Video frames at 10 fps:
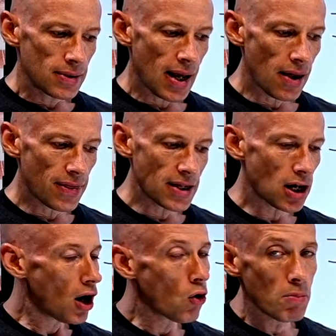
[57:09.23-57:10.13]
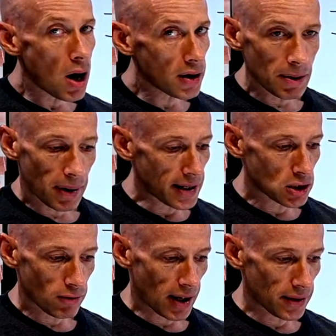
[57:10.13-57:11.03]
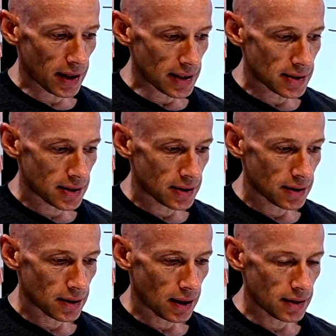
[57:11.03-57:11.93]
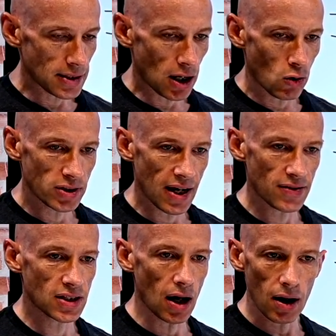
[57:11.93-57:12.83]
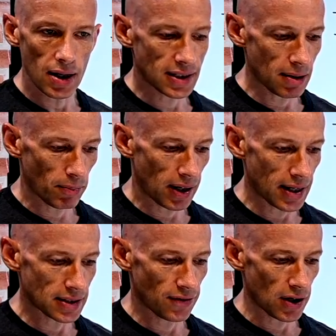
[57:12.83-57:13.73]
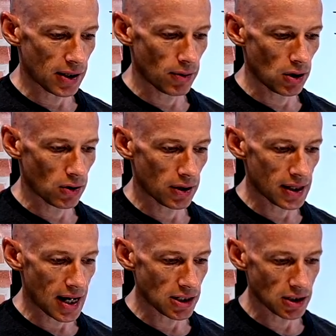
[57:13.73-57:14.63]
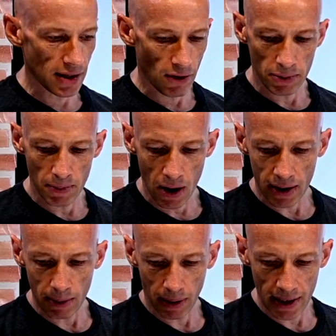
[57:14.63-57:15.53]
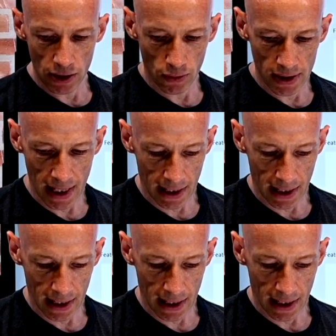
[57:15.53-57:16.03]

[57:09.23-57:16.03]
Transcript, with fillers: Now, there's a whole marketplace around these. There's a whole set of starter templates. If I go and look at the Azure DevOps marketplace for a